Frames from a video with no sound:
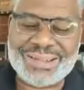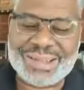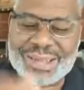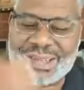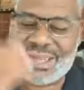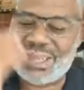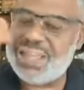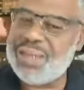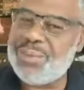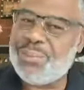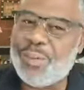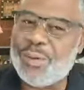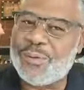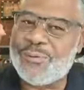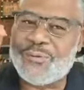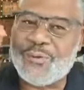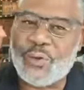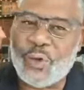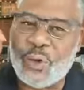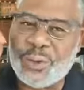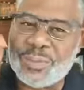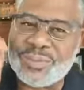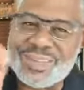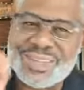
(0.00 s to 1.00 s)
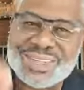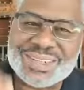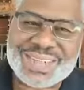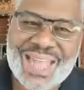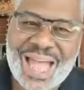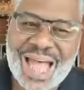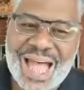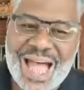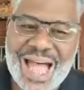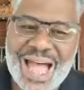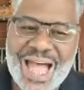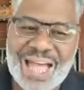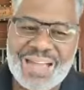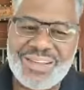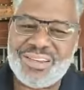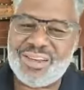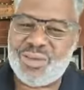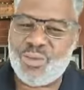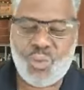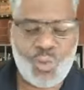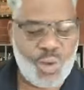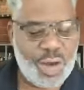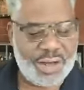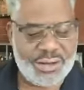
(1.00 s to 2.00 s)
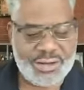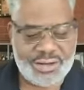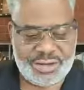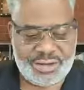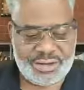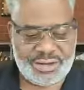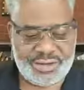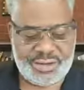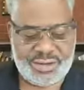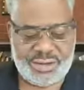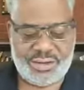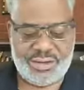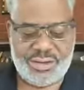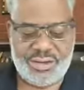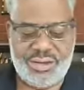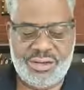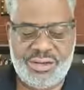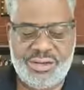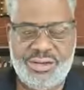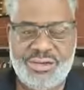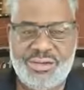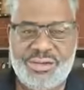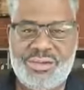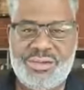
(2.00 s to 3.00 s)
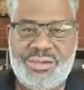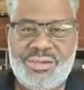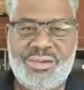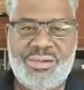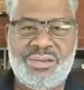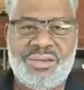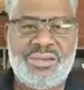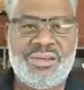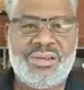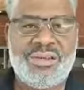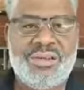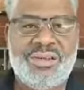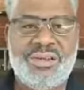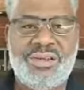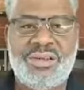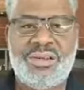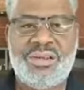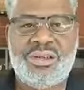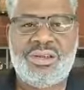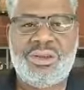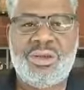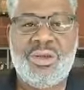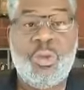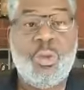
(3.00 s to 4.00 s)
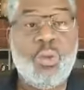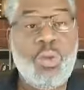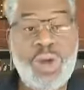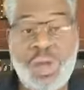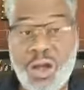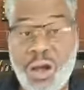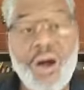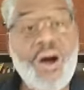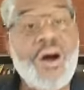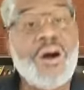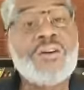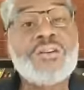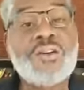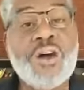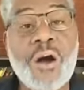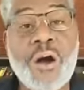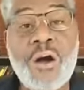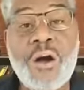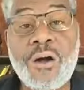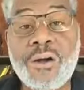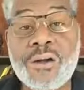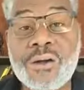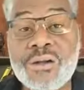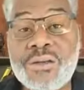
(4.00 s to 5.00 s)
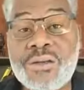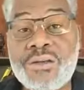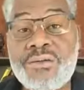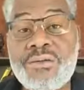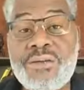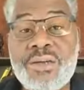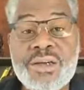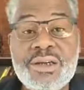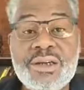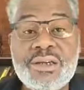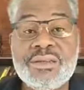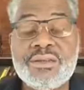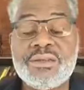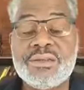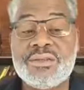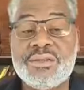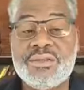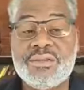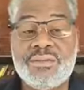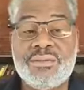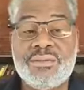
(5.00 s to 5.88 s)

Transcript: that he performs signs and wonders. We are all called to do this.